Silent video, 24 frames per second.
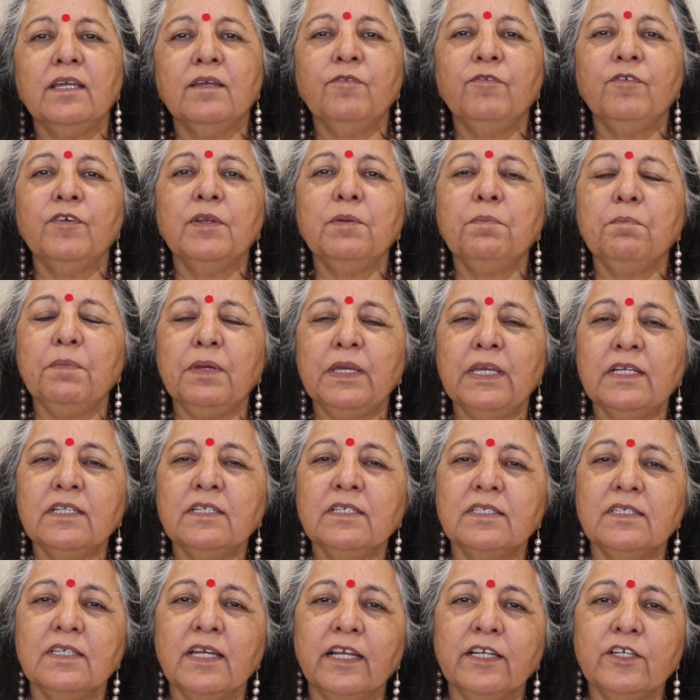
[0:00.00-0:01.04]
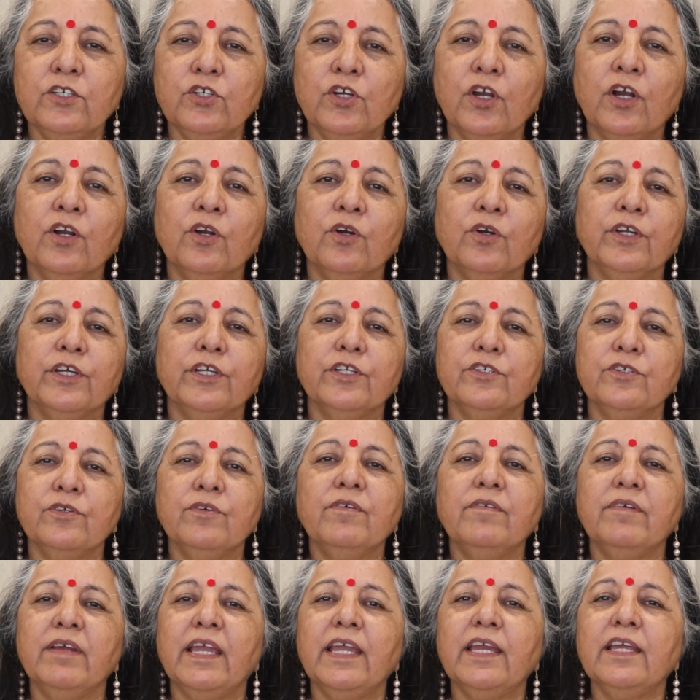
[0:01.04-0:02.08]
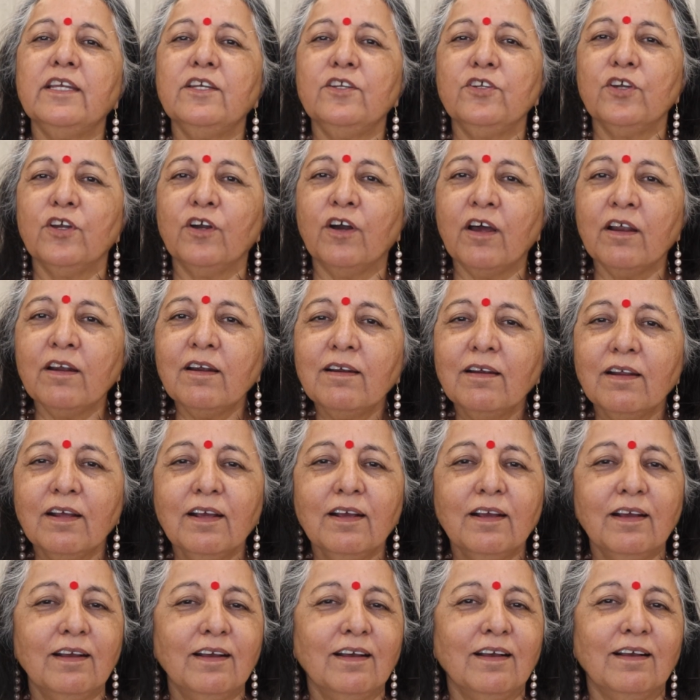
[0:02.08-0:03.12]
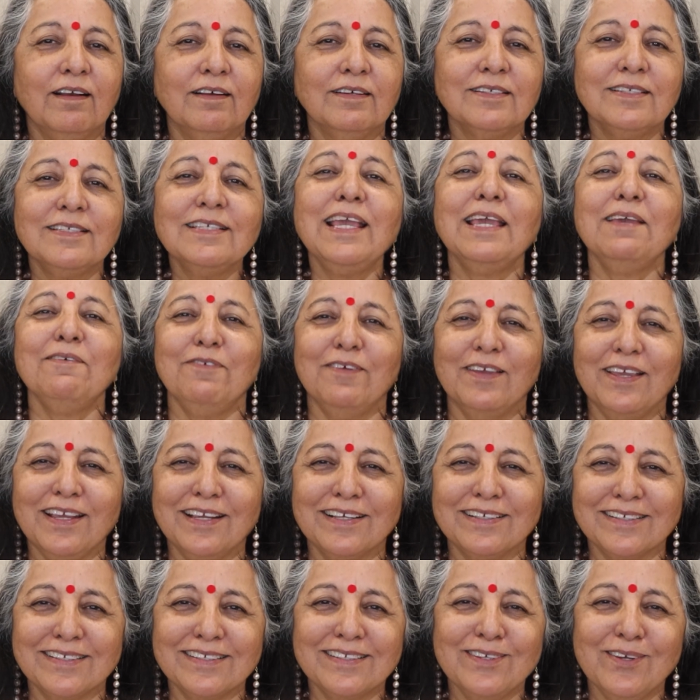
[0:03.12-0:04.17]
if it means that you're going to raid your uh, savings.